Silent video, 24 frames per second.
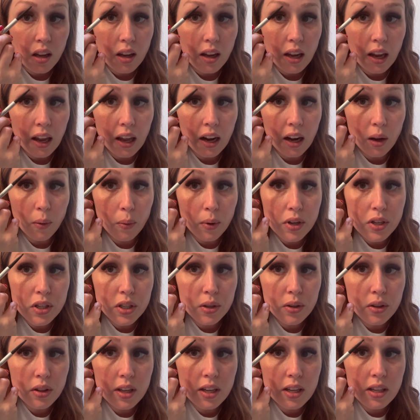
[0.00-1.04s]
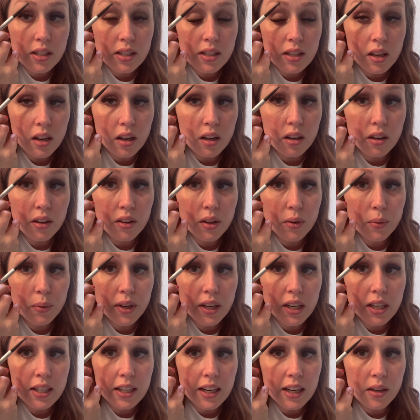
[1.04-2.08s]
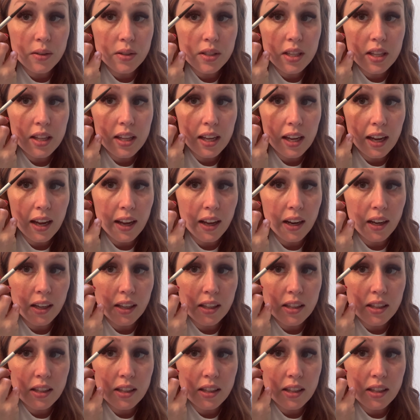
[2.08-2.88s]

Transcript: And I would do this all the way down to the end.